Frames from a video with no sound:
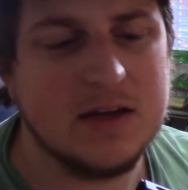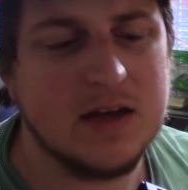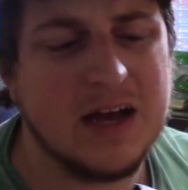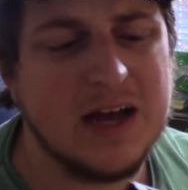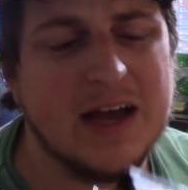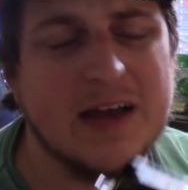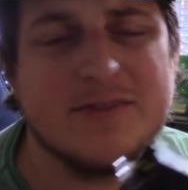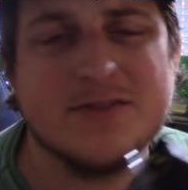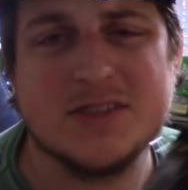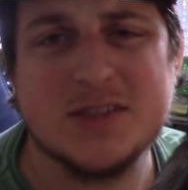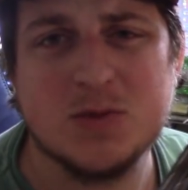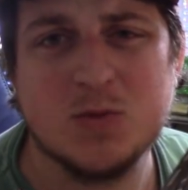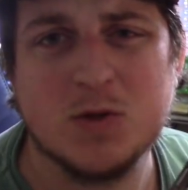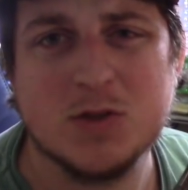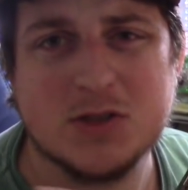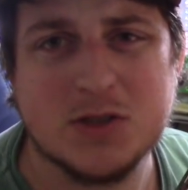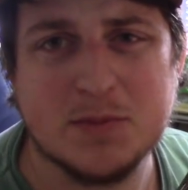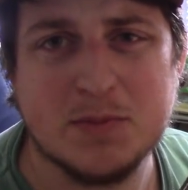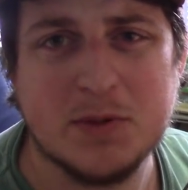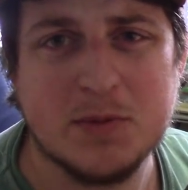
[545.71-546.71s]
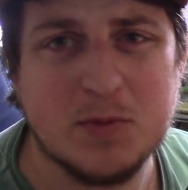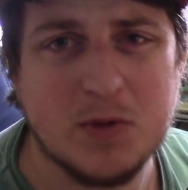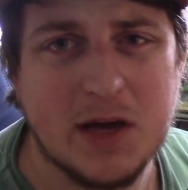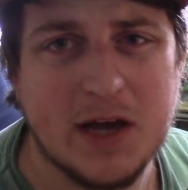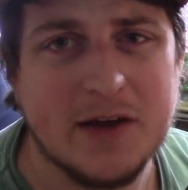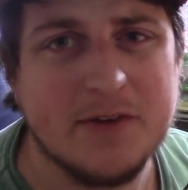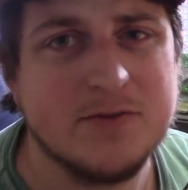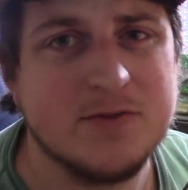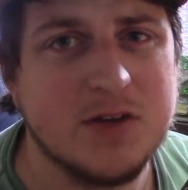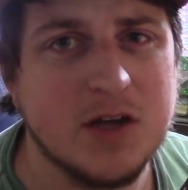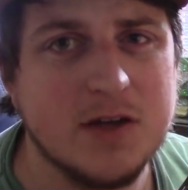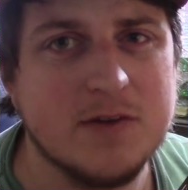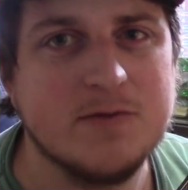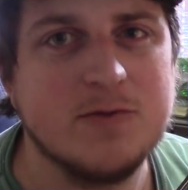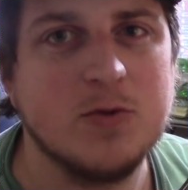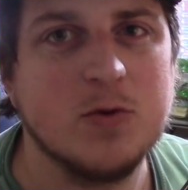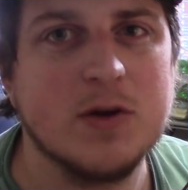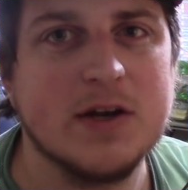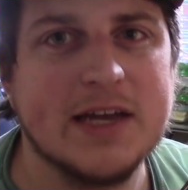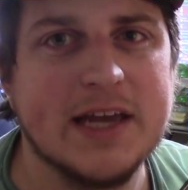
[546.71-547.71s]
I have seen where some people have done
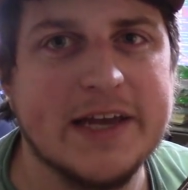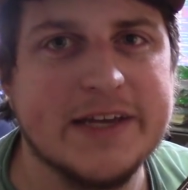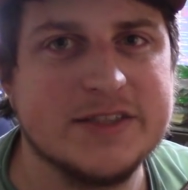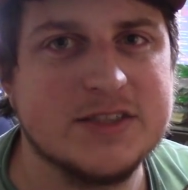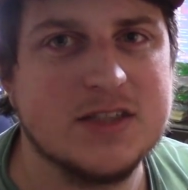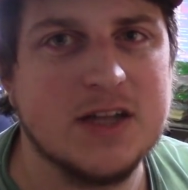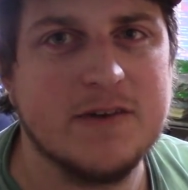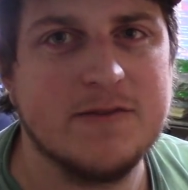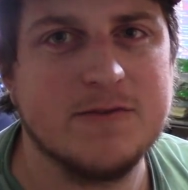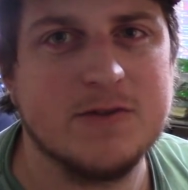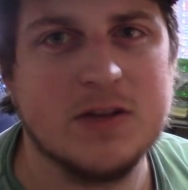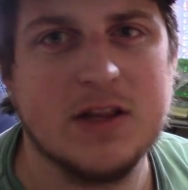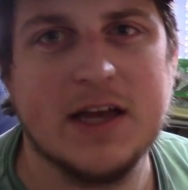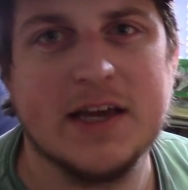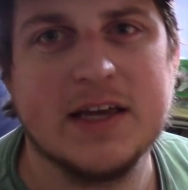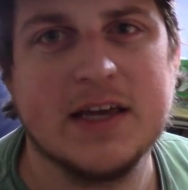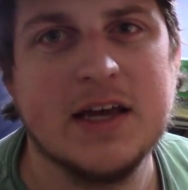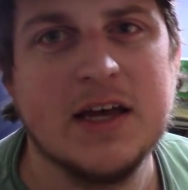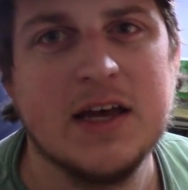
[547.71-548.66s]
four K stuff for like